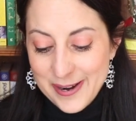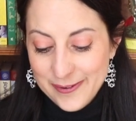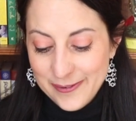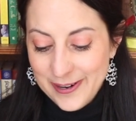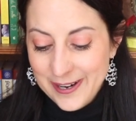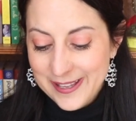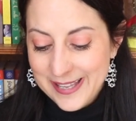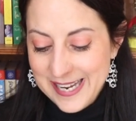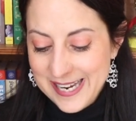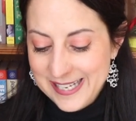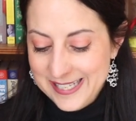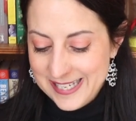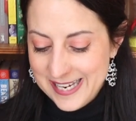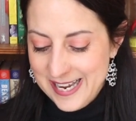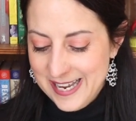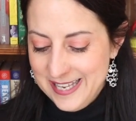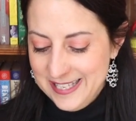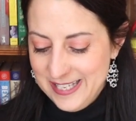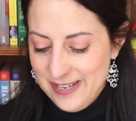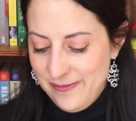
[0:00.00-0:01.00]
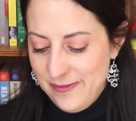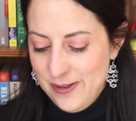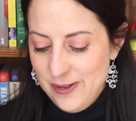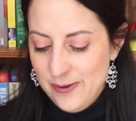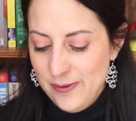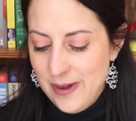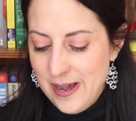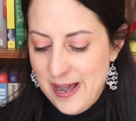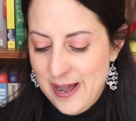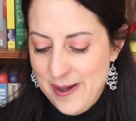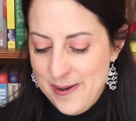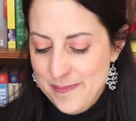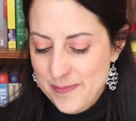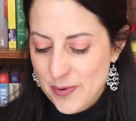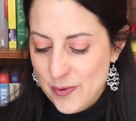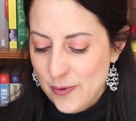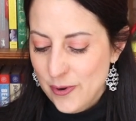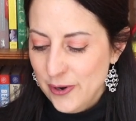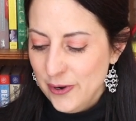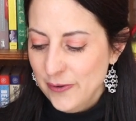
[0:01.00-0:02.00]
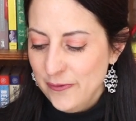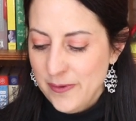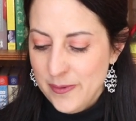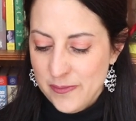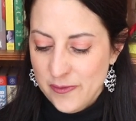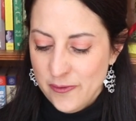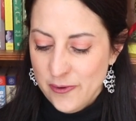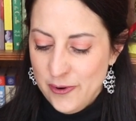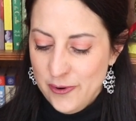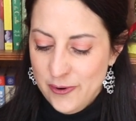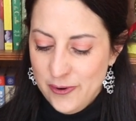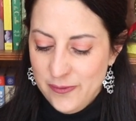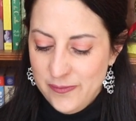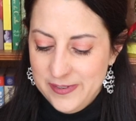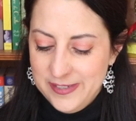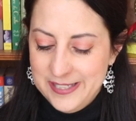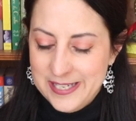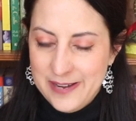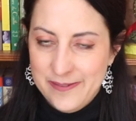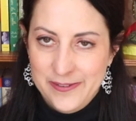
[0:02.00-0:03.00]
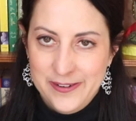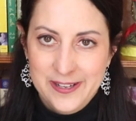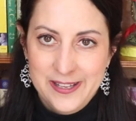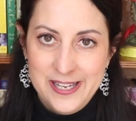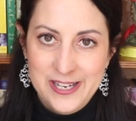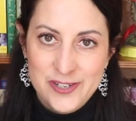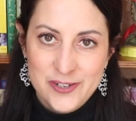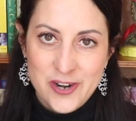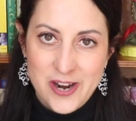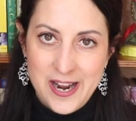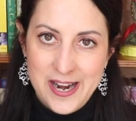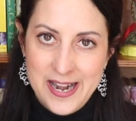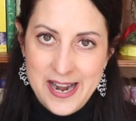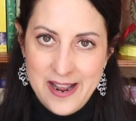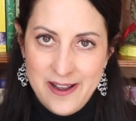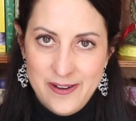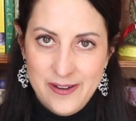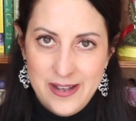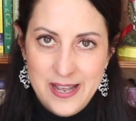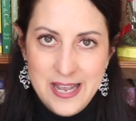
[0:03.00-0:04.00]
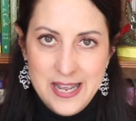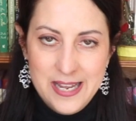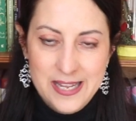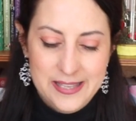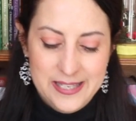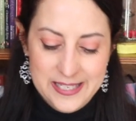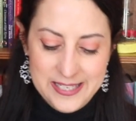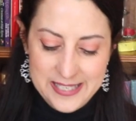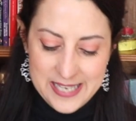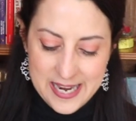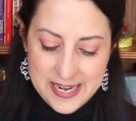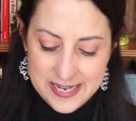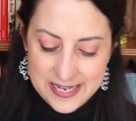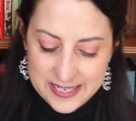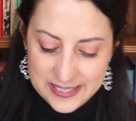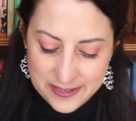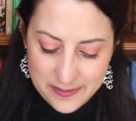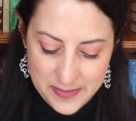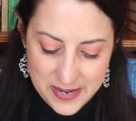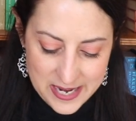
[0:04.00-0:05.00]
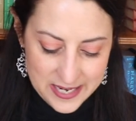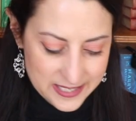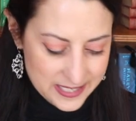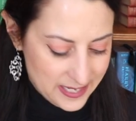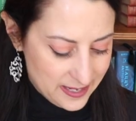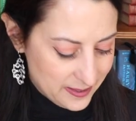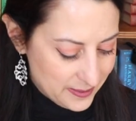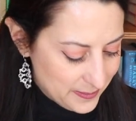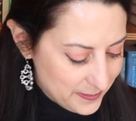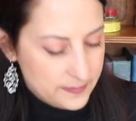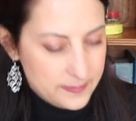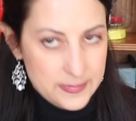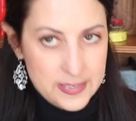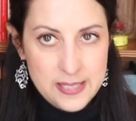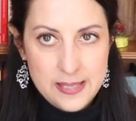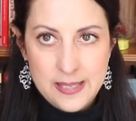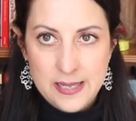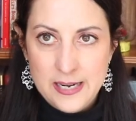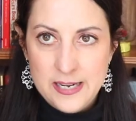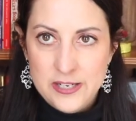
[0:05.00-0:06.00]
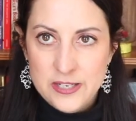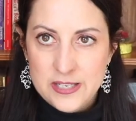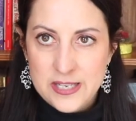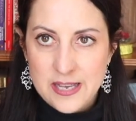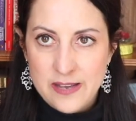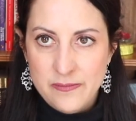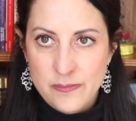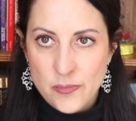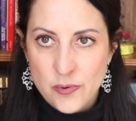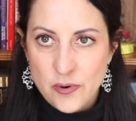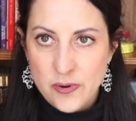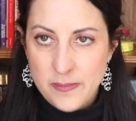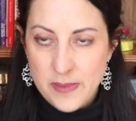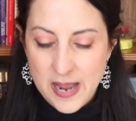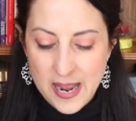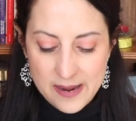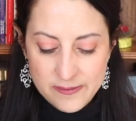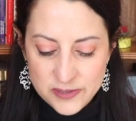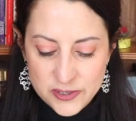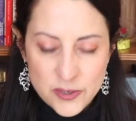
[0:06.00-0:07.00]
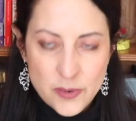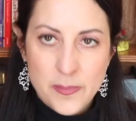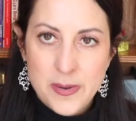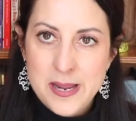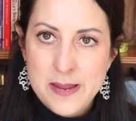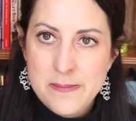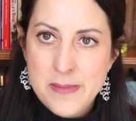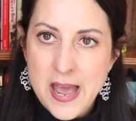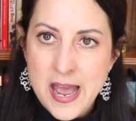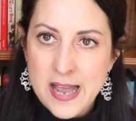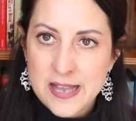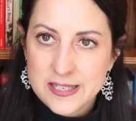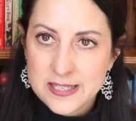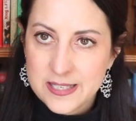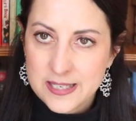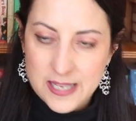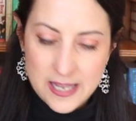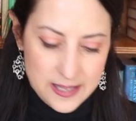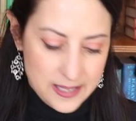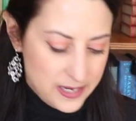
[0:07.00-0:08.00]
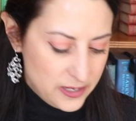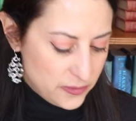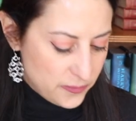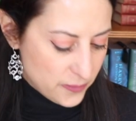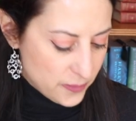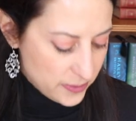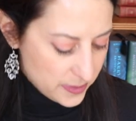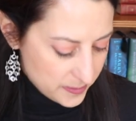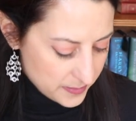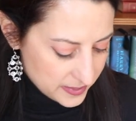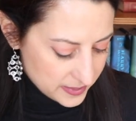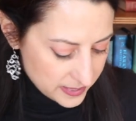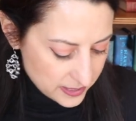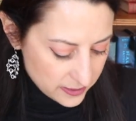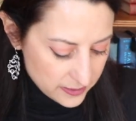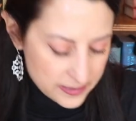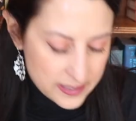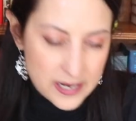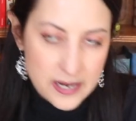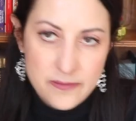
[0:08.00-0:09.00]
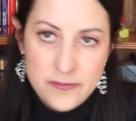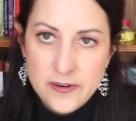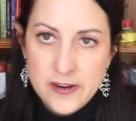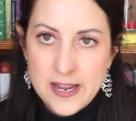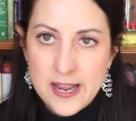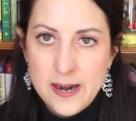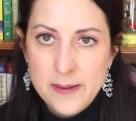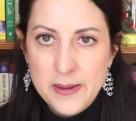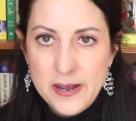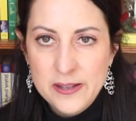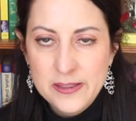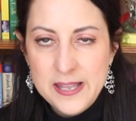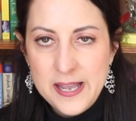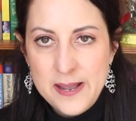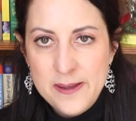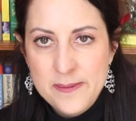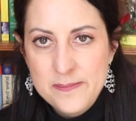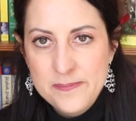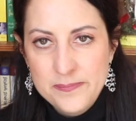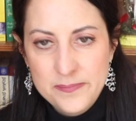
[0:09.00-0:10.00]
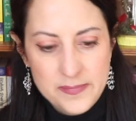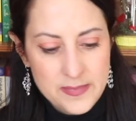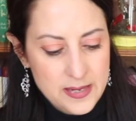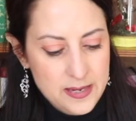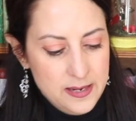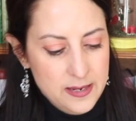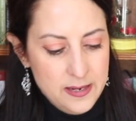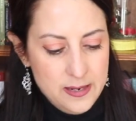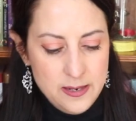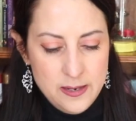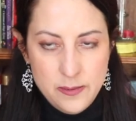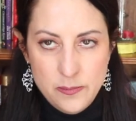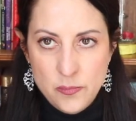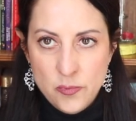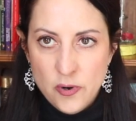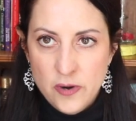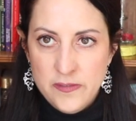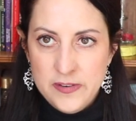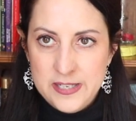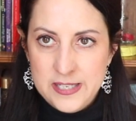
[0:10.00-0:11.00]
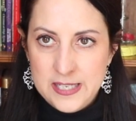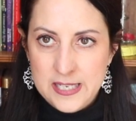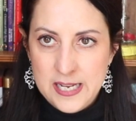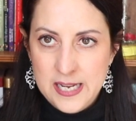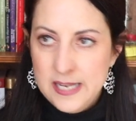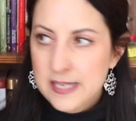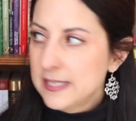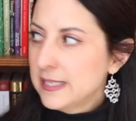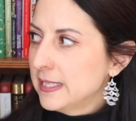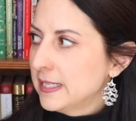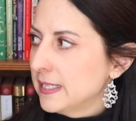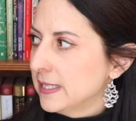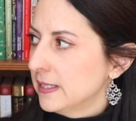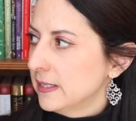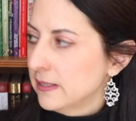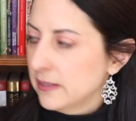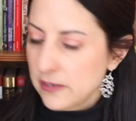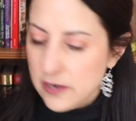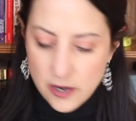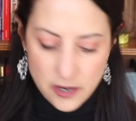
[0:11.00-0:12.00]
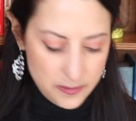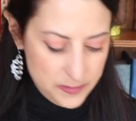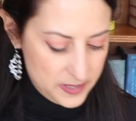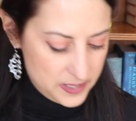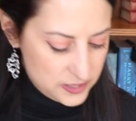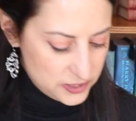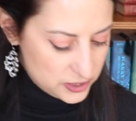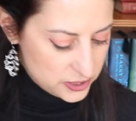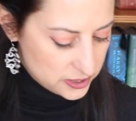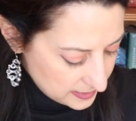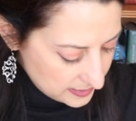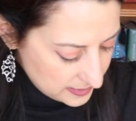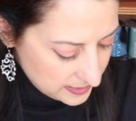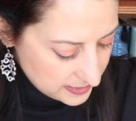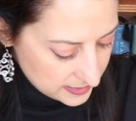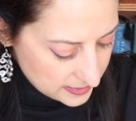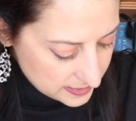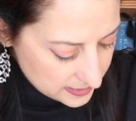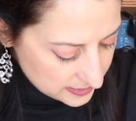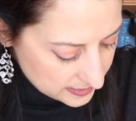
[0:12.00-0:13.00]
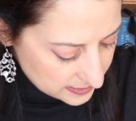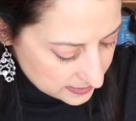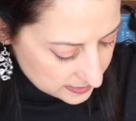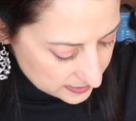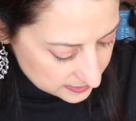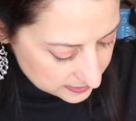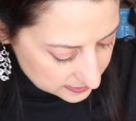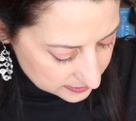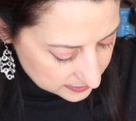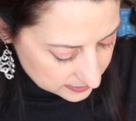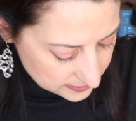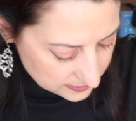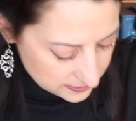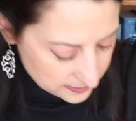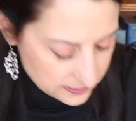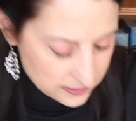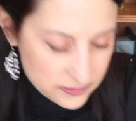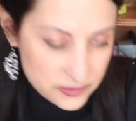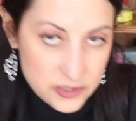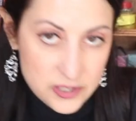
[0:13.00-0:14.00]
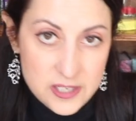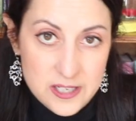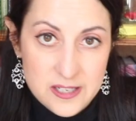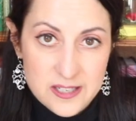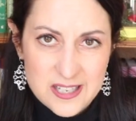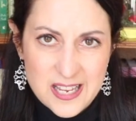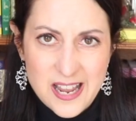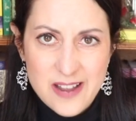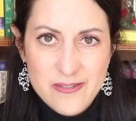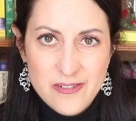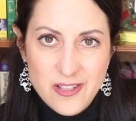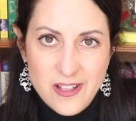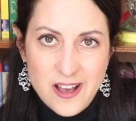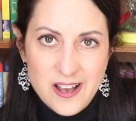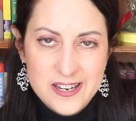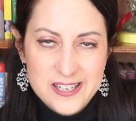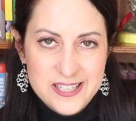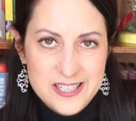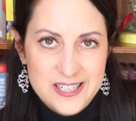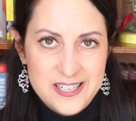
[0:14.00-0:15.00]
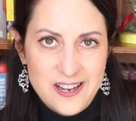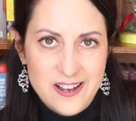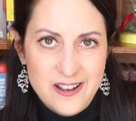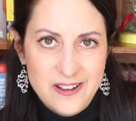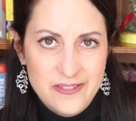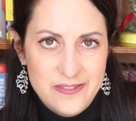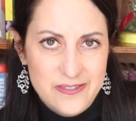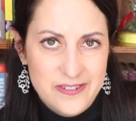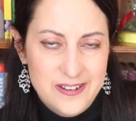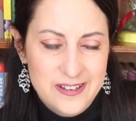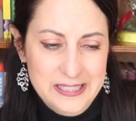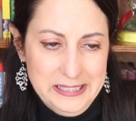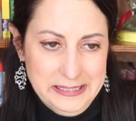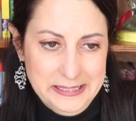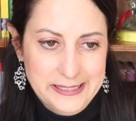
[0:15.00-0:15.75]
Really, it does. If you order from Grove, definitely try it out. The scent is amazing. And then I just have more. I have so many masks. I like throw them in there, and then I forget about them. More receipts, garbage, and, oh geez, I have a lot of stuff.